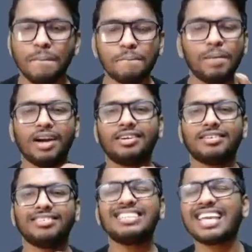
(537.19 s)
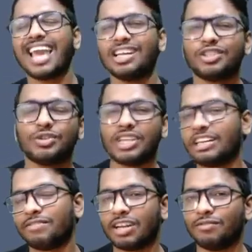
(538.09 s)
But there's a catch to
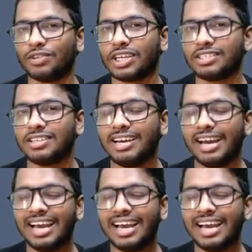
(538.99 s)
centrifugal force, guys.